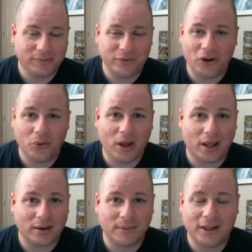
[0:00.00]
No
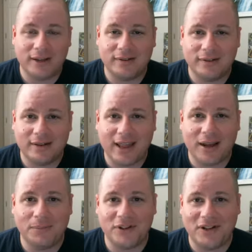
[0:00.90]
way, because
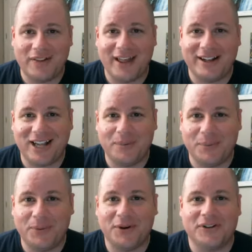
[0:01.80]
I'm just not that type
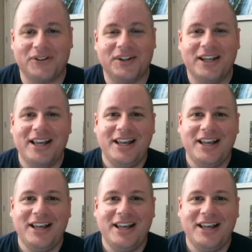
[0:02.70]
of person